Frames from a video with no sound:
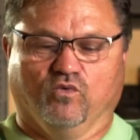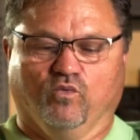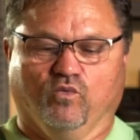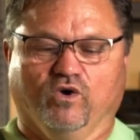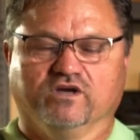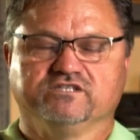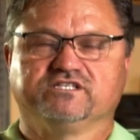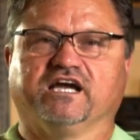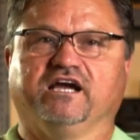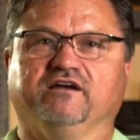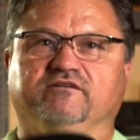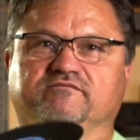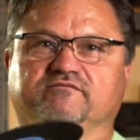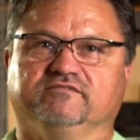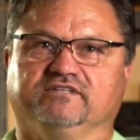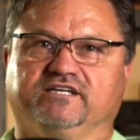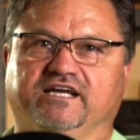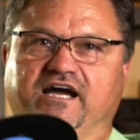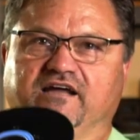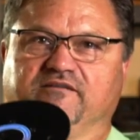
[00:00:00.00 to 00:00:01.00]
Once I
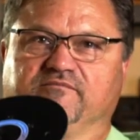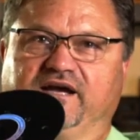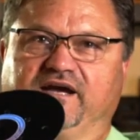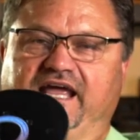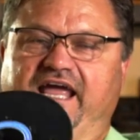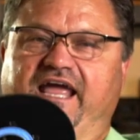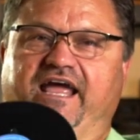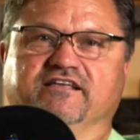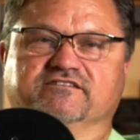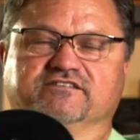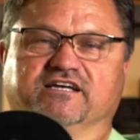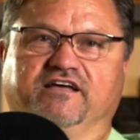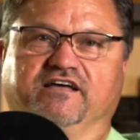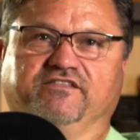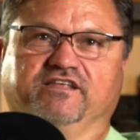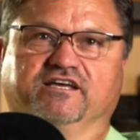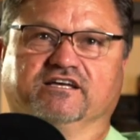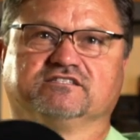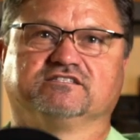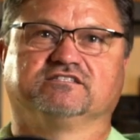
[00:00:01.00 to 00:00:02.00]
got my hands on
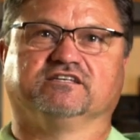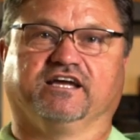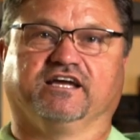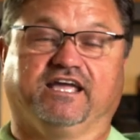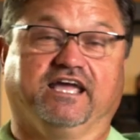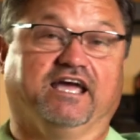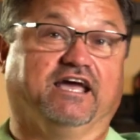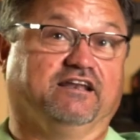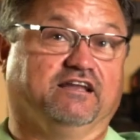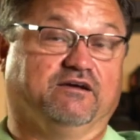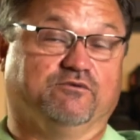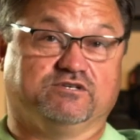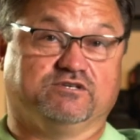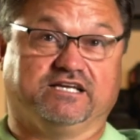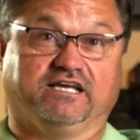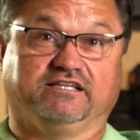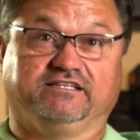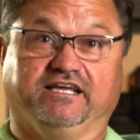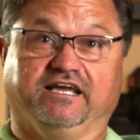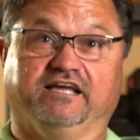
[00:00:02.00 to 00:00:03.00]
this, again, it was
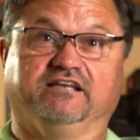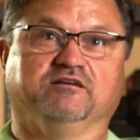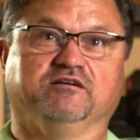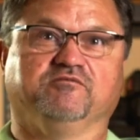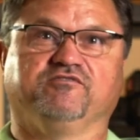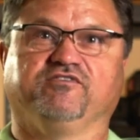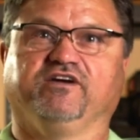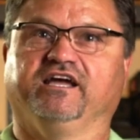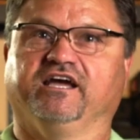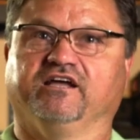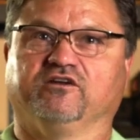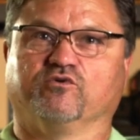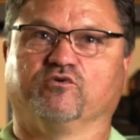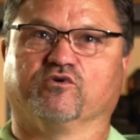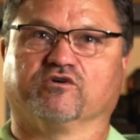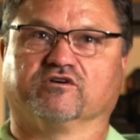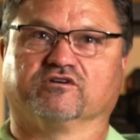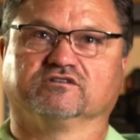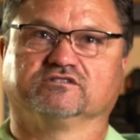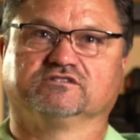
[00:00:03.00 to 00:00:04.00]
at the NWFA
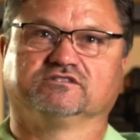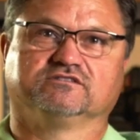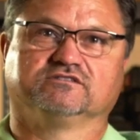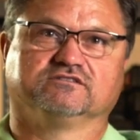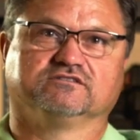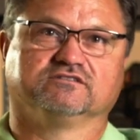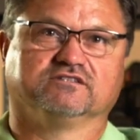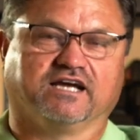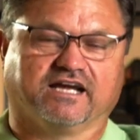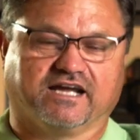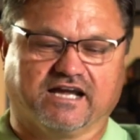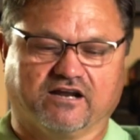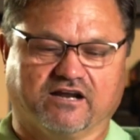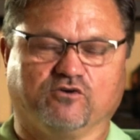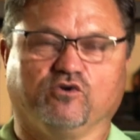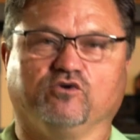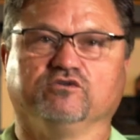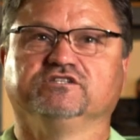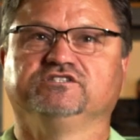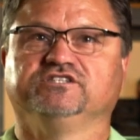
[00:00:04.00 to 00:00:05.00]
headquarters. I got a
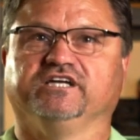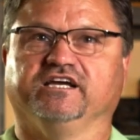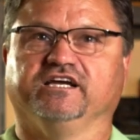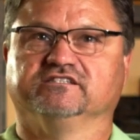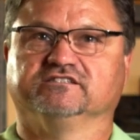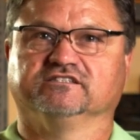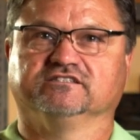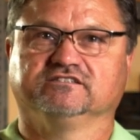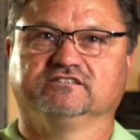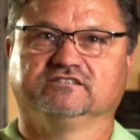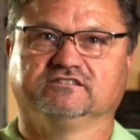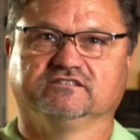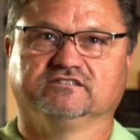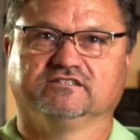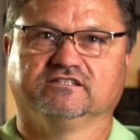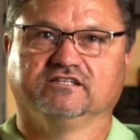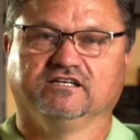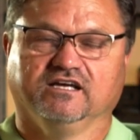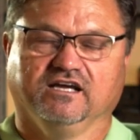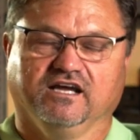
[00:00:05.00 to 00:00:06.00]
hold of Jason.
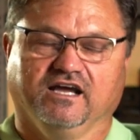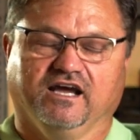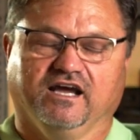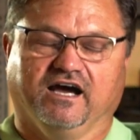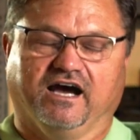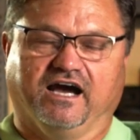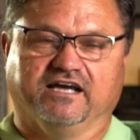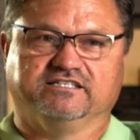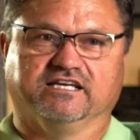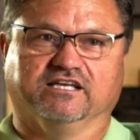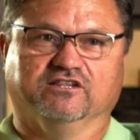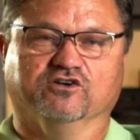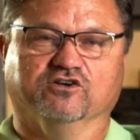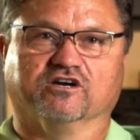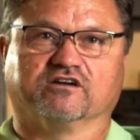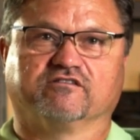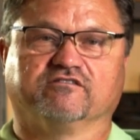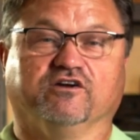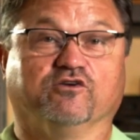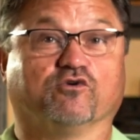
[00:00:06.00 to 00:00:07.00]
I said,
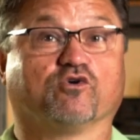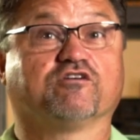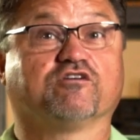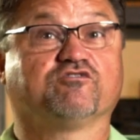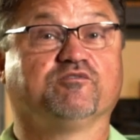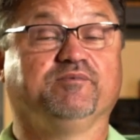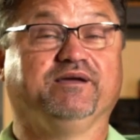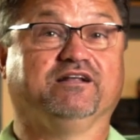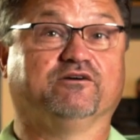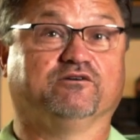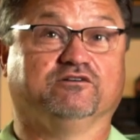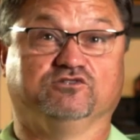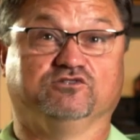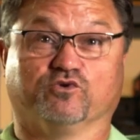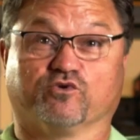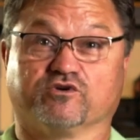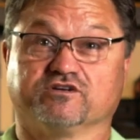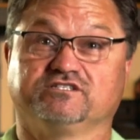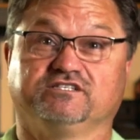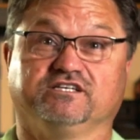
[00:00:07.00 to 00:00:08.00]
look, in order for me to
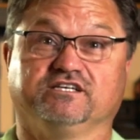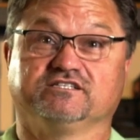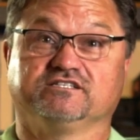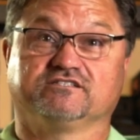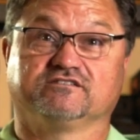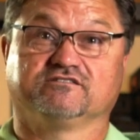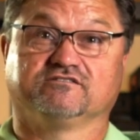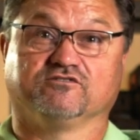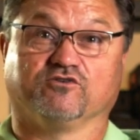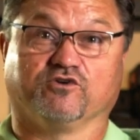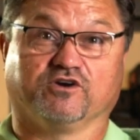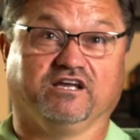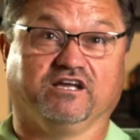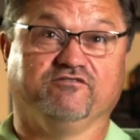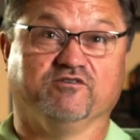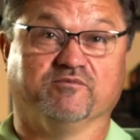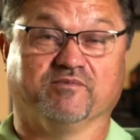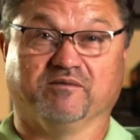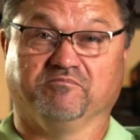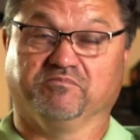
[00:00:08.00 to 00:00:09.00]
endorse this or
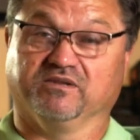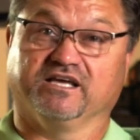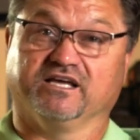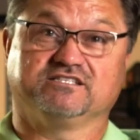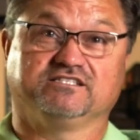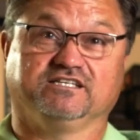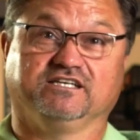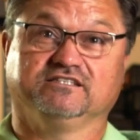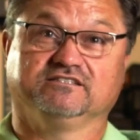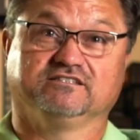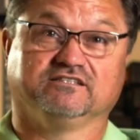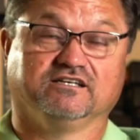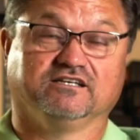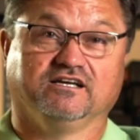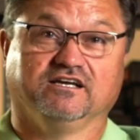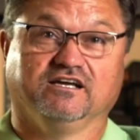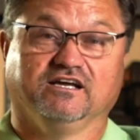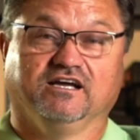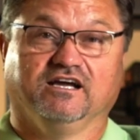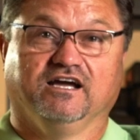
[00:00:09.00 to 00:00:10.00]
give you my blessing,
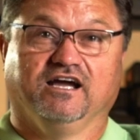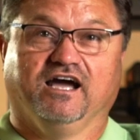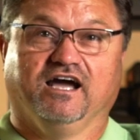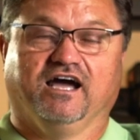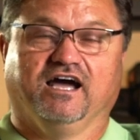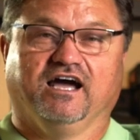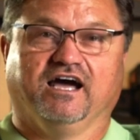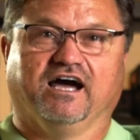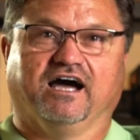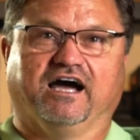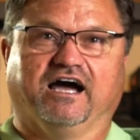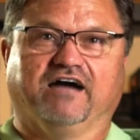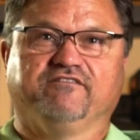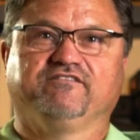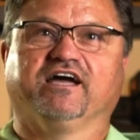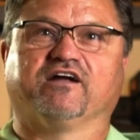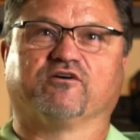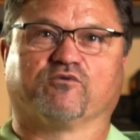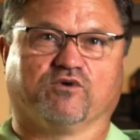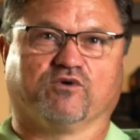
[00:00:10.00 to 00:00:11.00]
I've
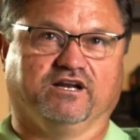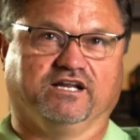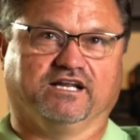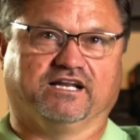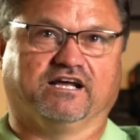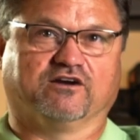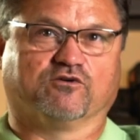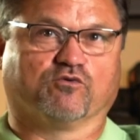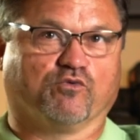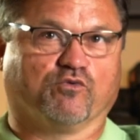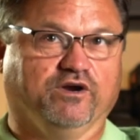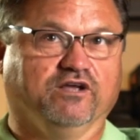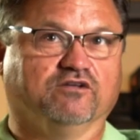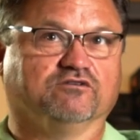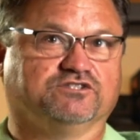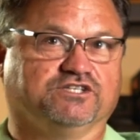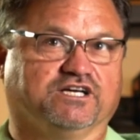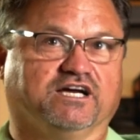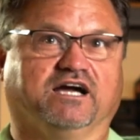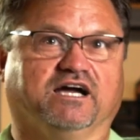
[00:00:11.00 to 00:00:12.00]
got to run it on a real
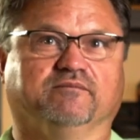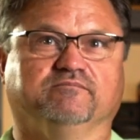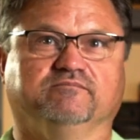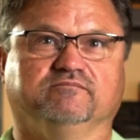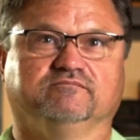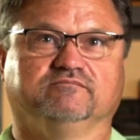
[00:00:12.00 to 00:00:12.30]
job.